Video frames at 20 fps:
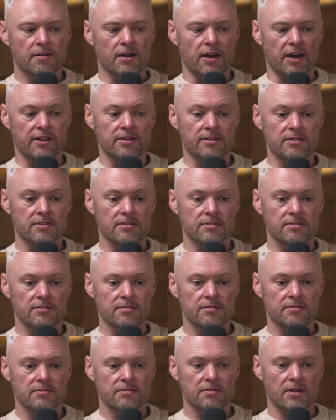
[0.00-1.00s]
And
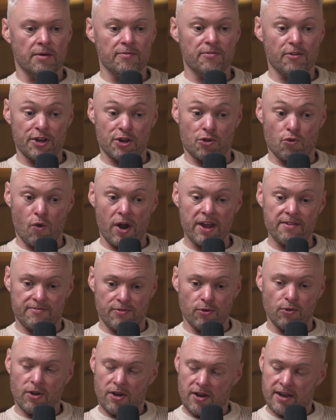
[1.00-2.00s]
I'm very
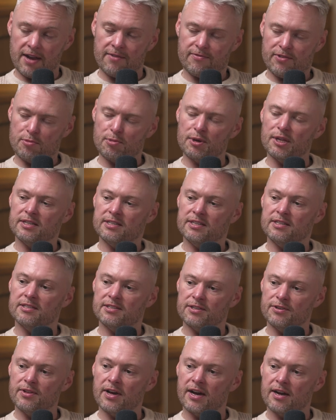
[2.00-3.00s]
grateful that I have the ability to
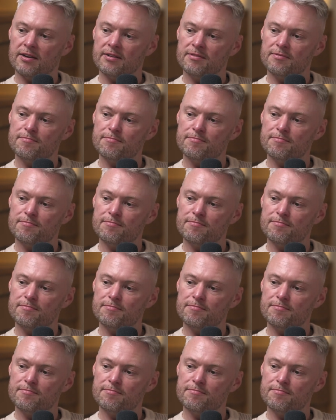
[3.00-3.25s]
do that.